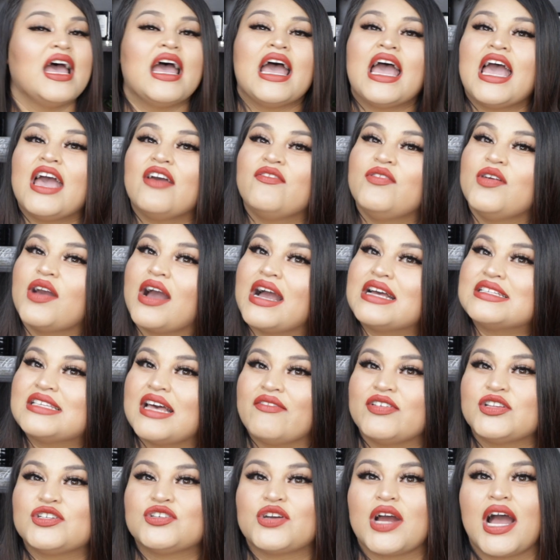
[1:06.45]
If you guys
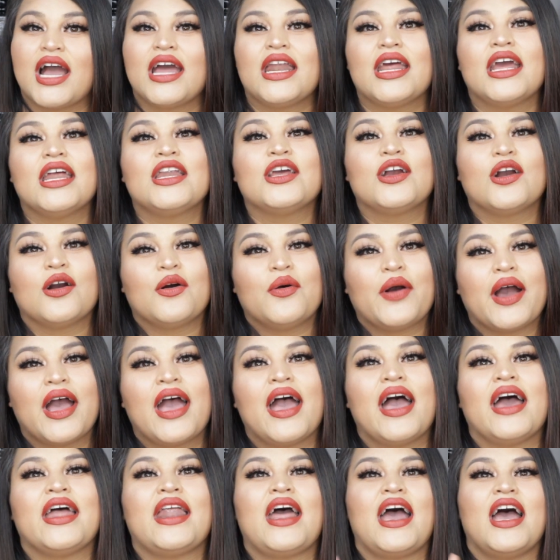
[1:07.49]
haven't tried it, go
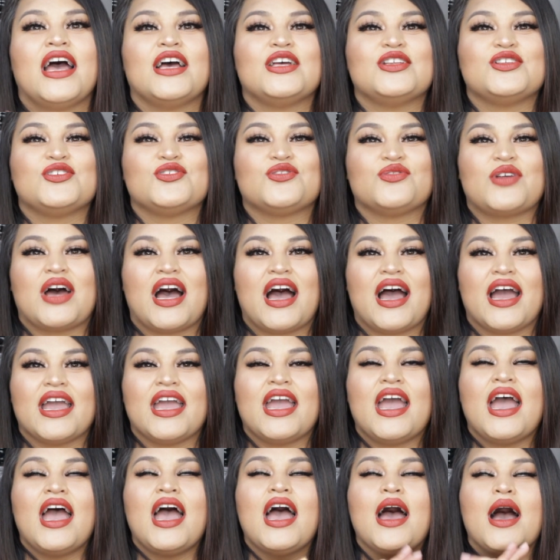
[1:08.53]
ahead, try
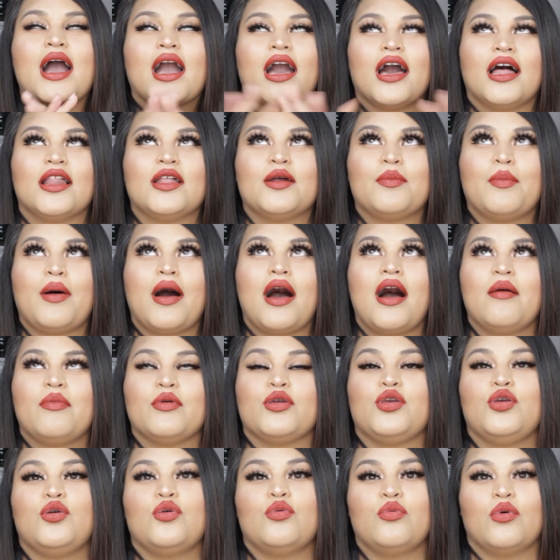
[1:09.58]
ColourPop.
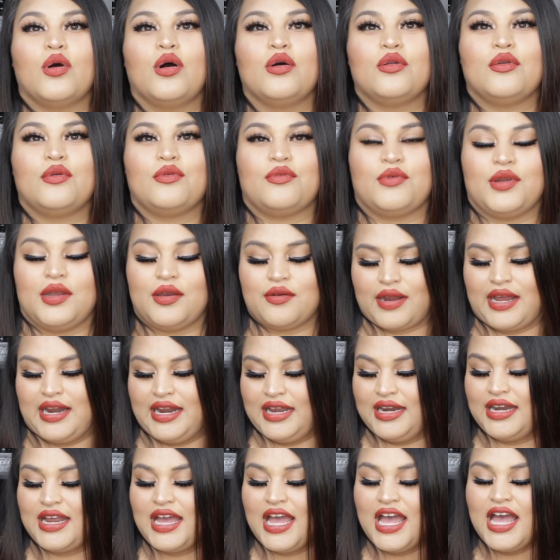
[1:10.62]
You won't regret it.